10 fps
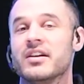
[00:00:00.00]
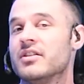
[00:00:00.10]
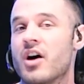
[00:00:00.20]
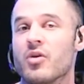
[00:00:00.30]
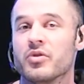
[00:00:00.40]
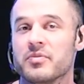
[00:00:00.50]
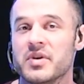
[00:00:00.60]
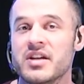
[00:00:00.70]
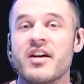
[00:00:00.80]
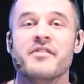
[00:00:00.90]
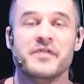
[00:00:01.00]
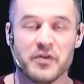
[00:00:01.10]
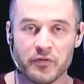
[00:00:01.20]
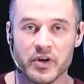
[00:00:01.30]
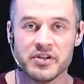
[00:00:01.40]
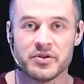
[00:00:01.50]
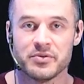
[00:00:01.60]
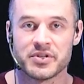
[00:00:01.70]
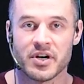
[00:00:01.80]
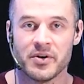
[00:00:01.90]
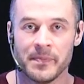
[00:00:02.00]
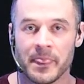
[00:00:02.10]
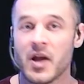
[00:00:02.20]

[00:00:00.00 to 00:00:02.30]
along with me, feel free to do so.